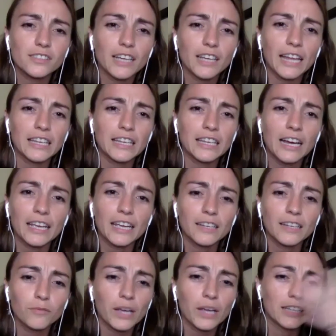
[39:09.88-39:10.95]
at
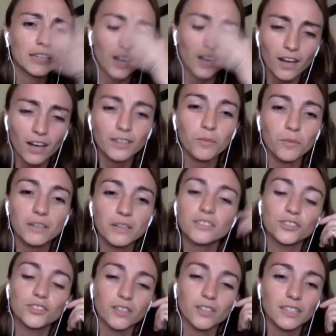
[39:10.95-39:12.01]
night. We had to audio
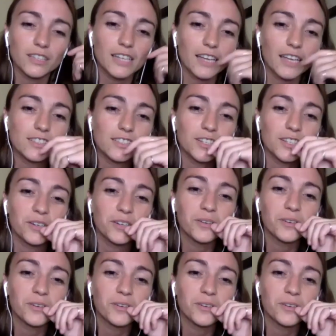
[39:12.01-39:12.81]
message during the day too.